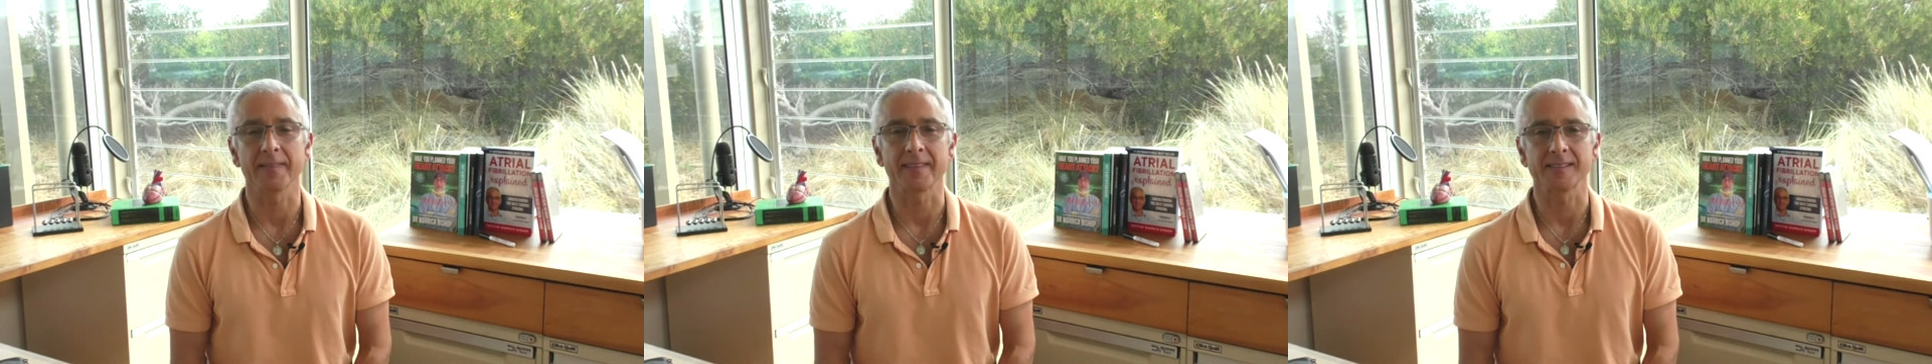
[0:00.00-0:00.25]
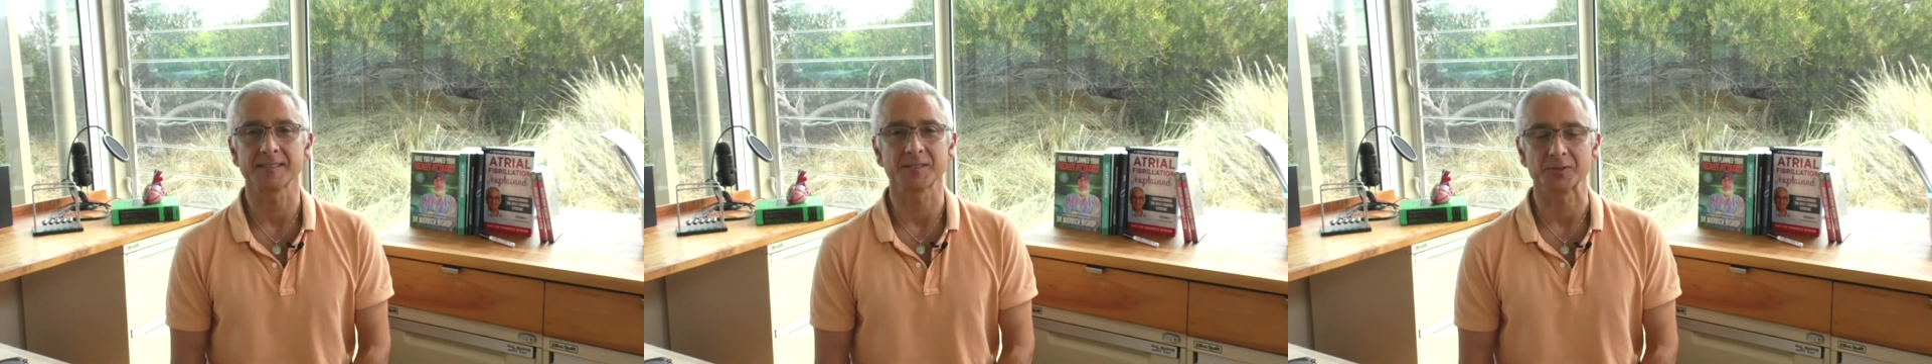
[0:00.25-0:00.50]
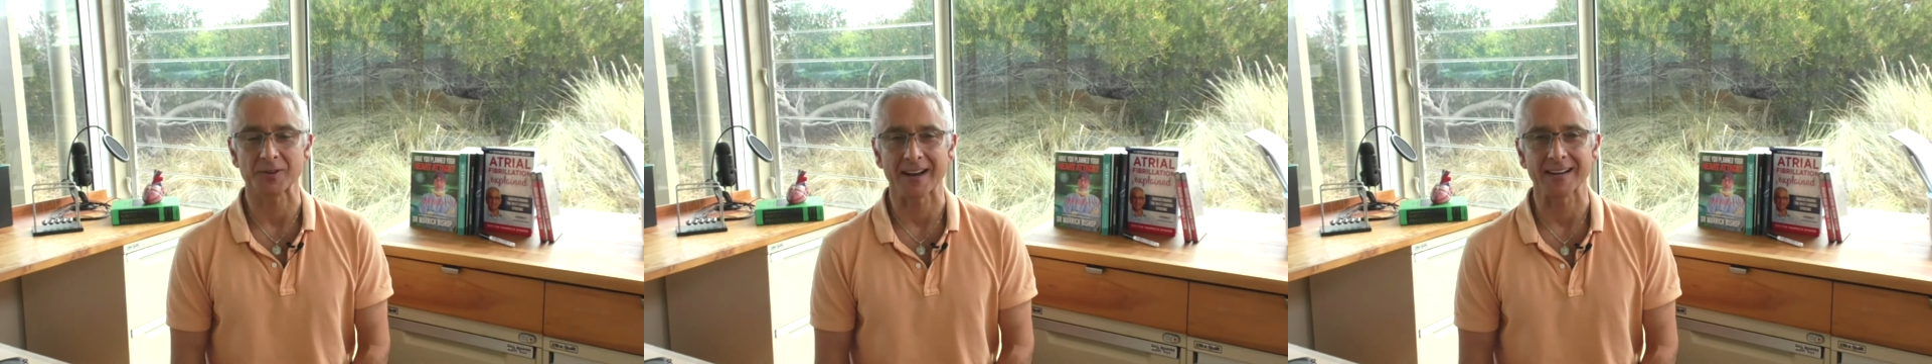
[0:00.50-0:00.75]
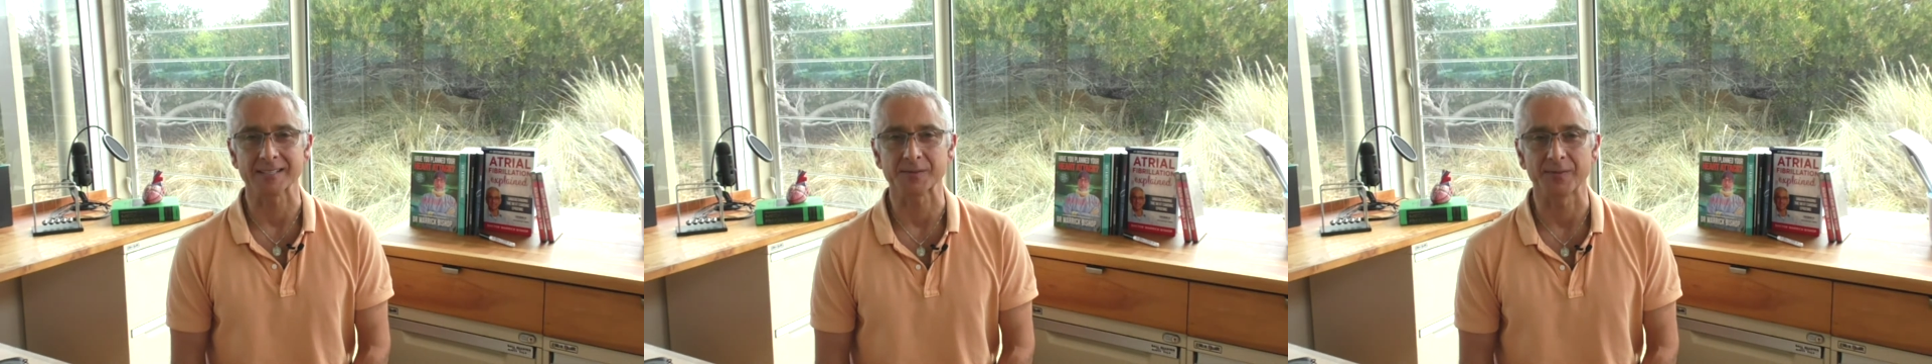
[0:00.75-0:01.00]
the
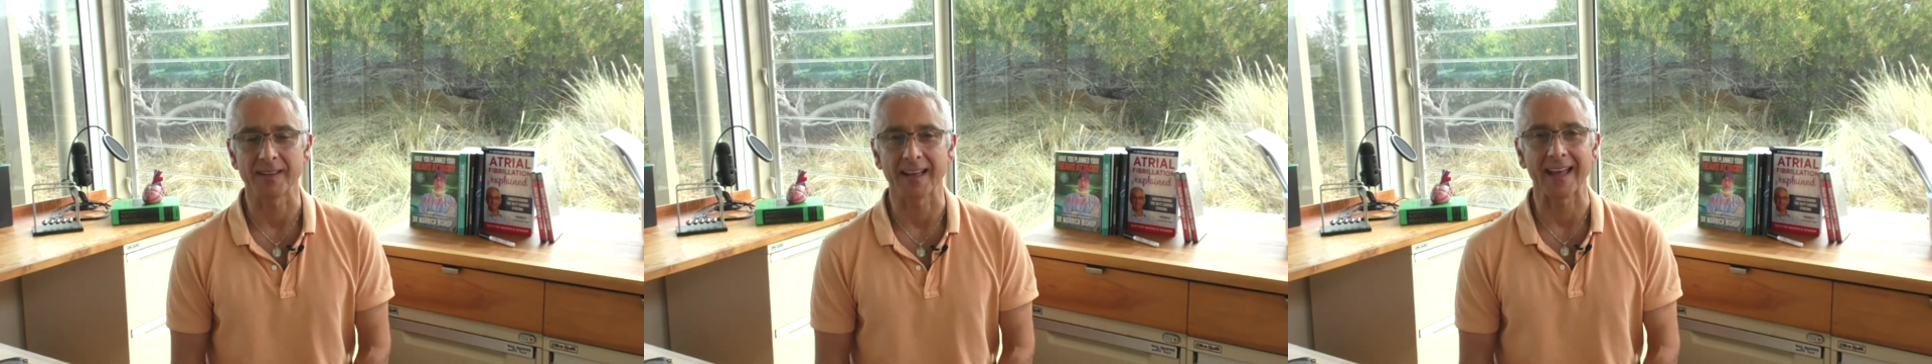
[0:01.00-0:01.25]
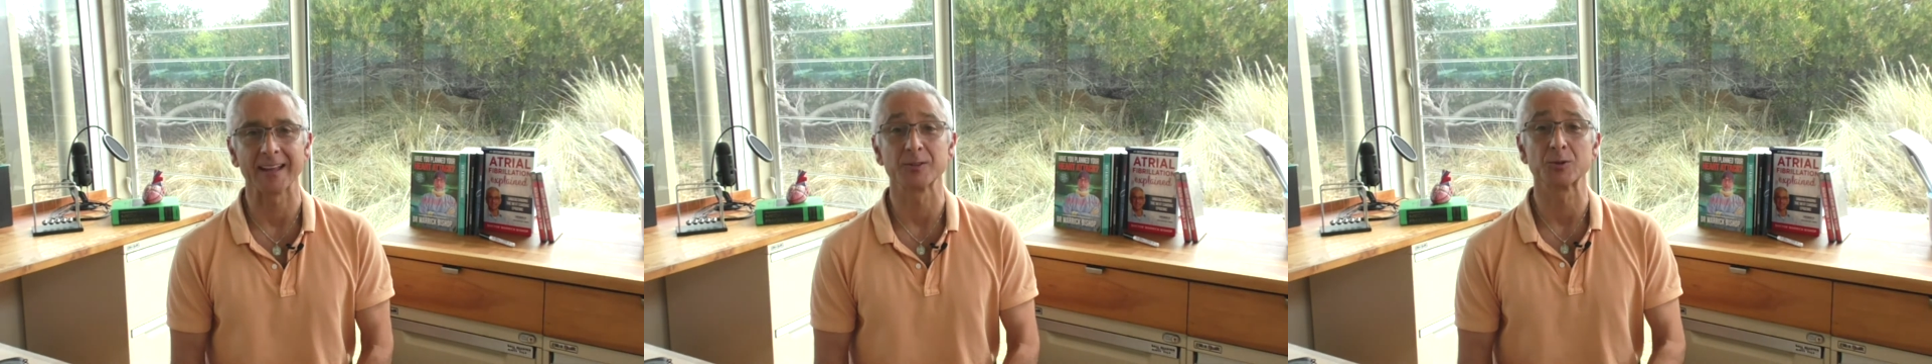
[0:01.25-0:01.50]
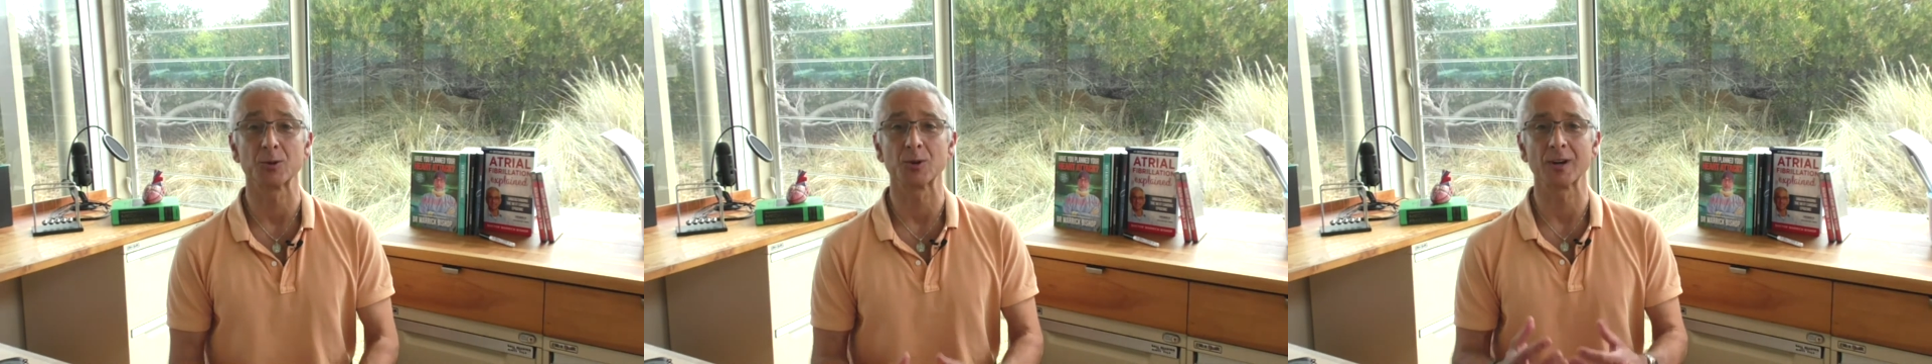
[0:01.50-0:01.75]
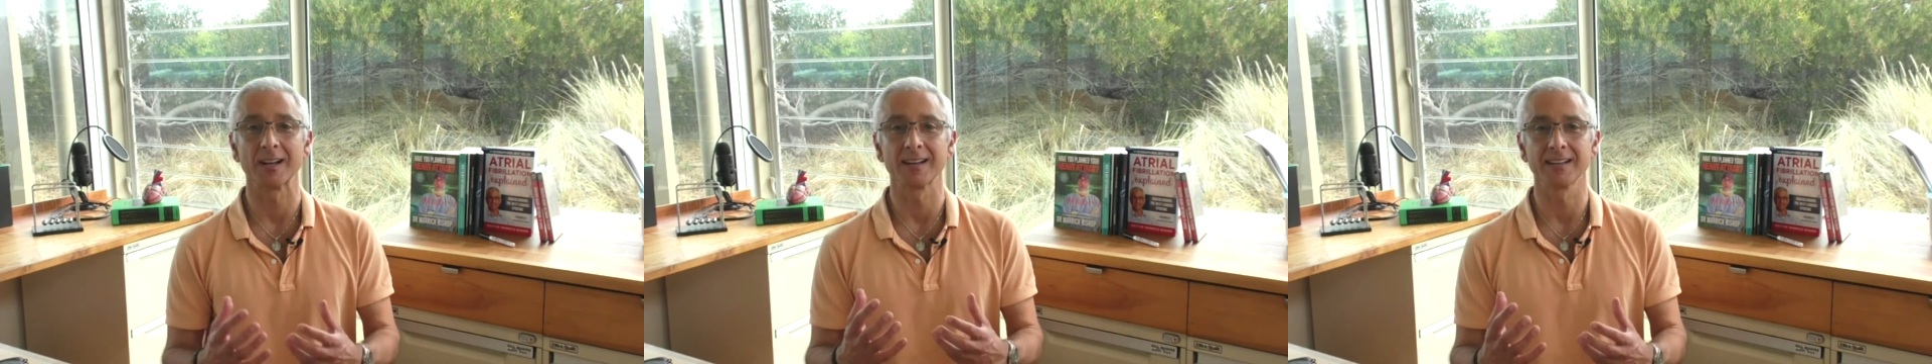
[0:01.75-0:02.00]
stratosphere and
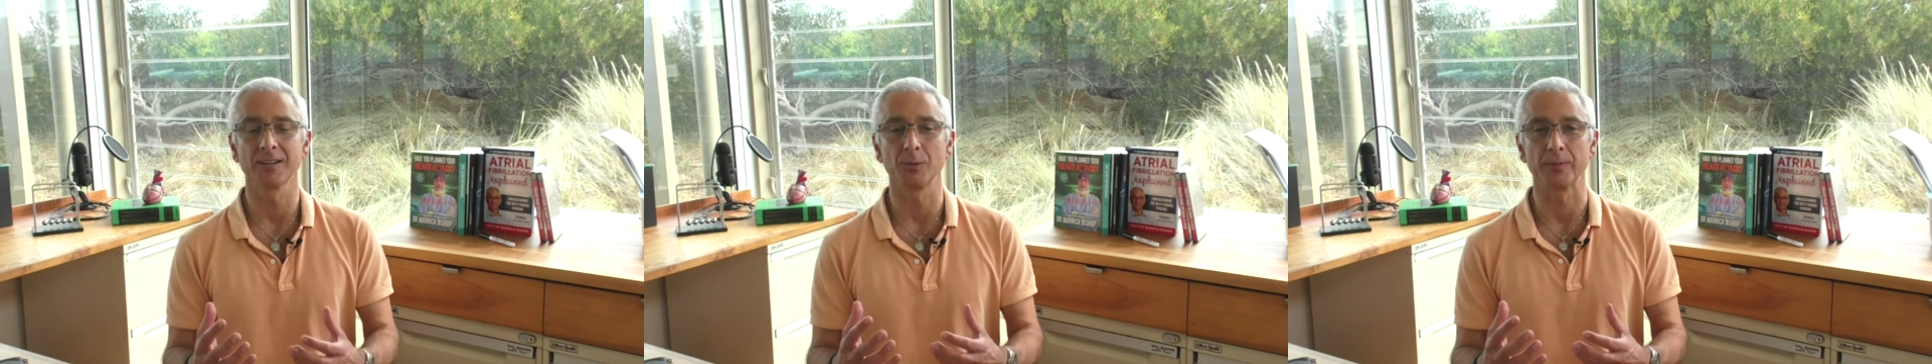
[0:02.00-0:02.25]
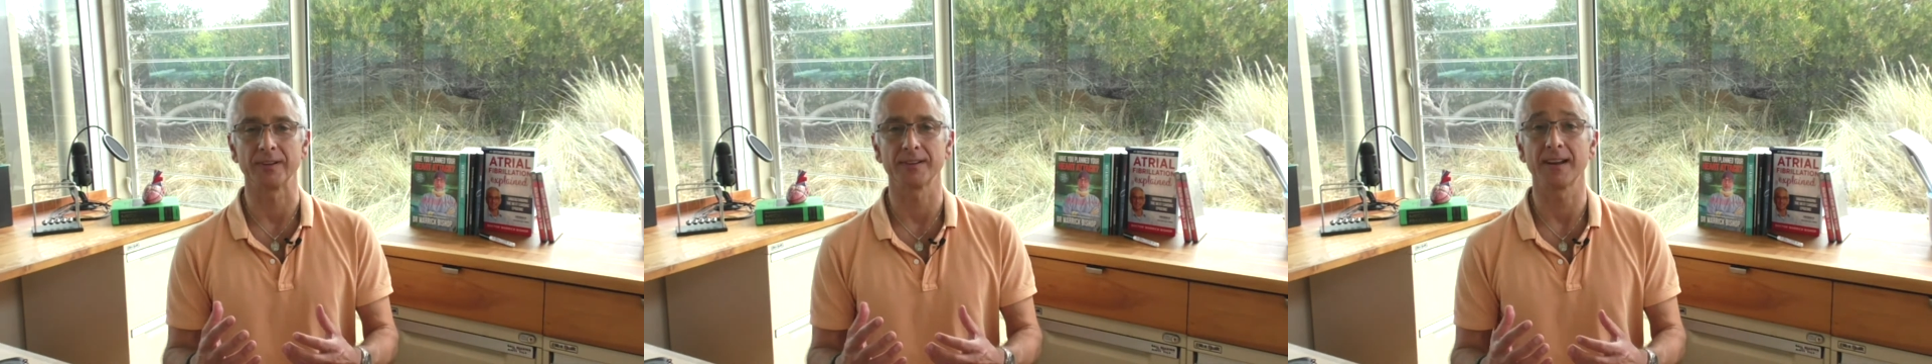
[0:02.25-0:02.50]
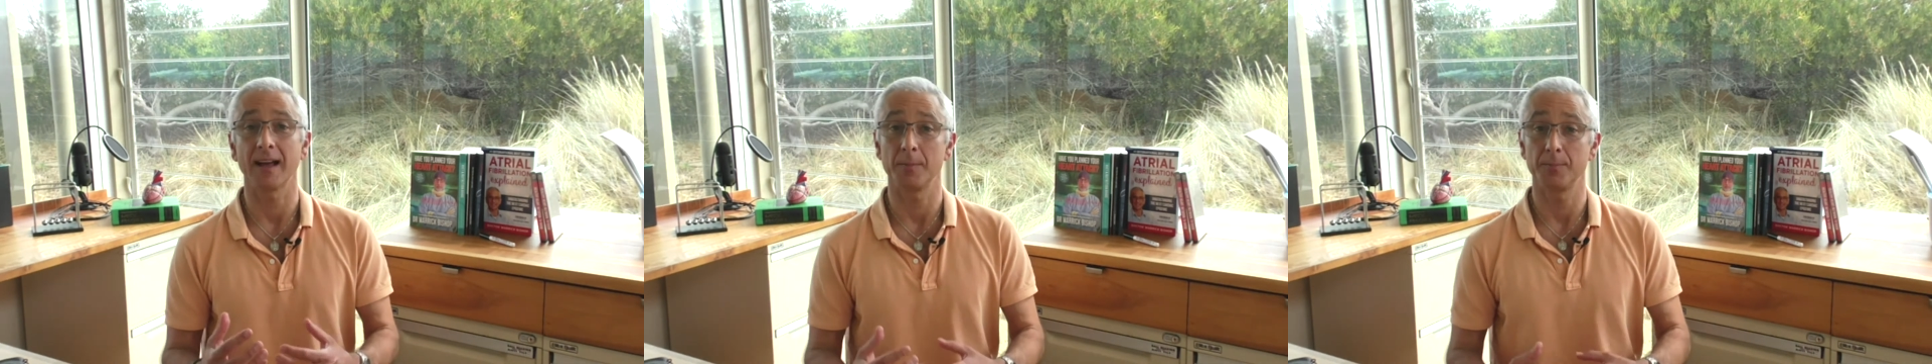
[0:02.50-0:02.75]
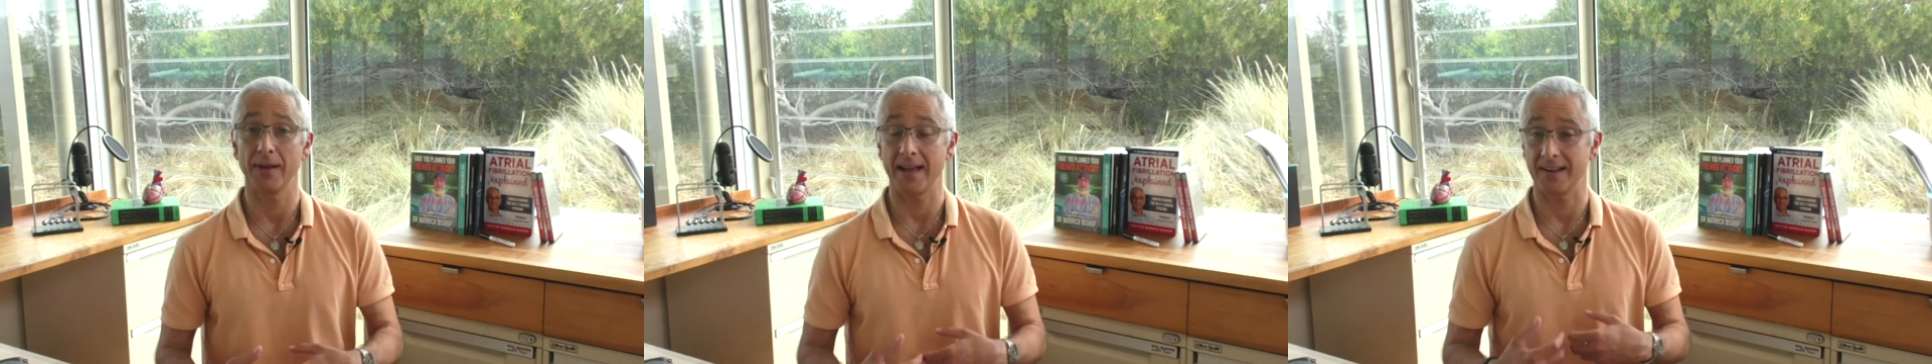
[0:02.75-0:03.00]
talk a little bit
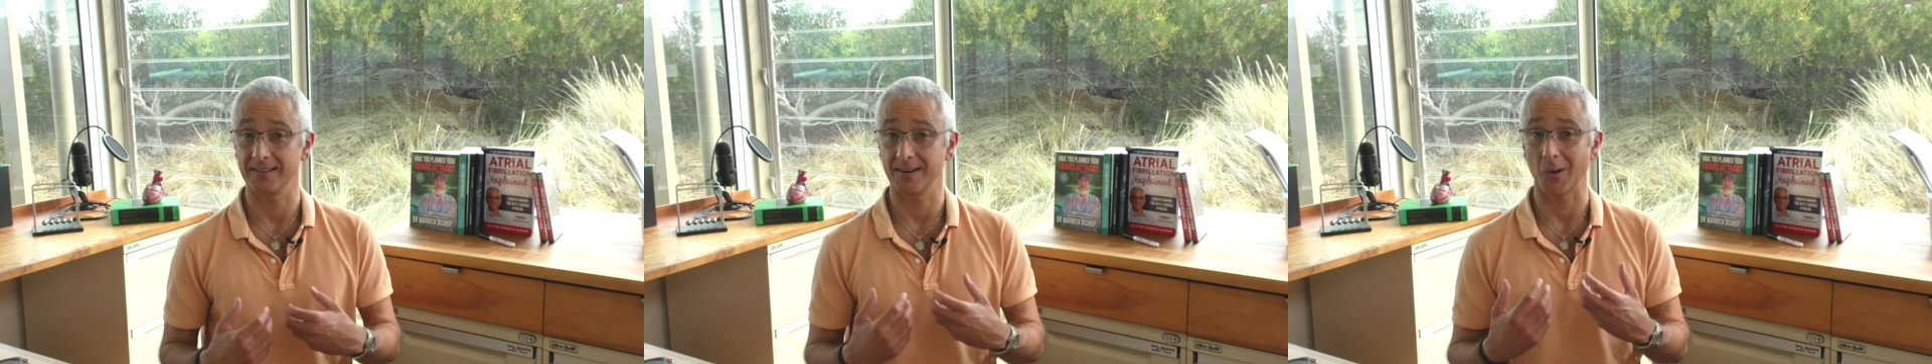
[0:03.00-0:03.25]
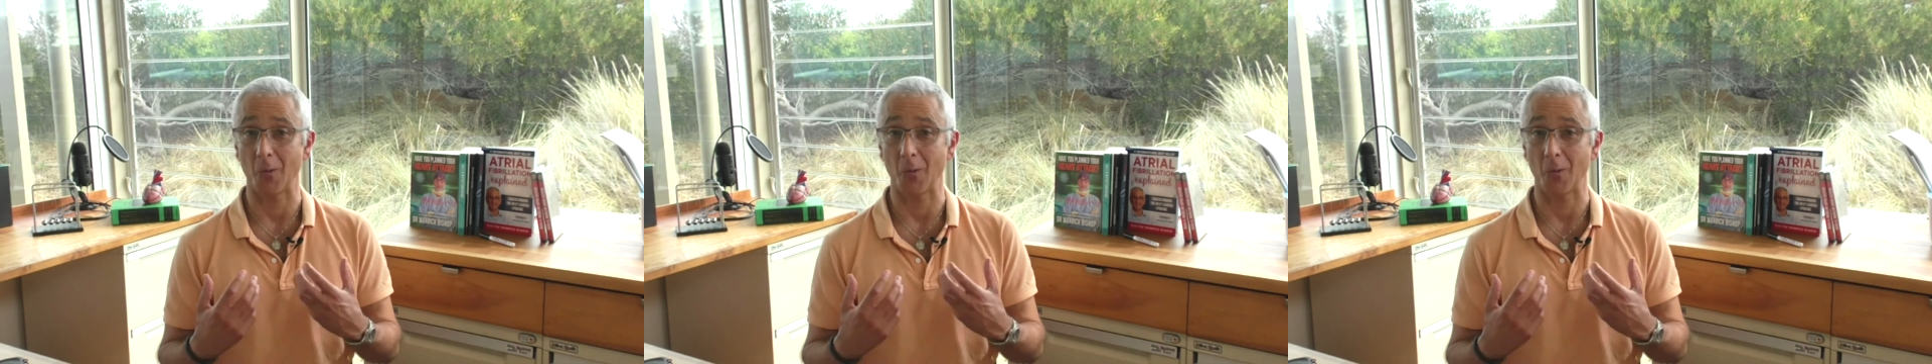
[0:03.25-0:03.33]
about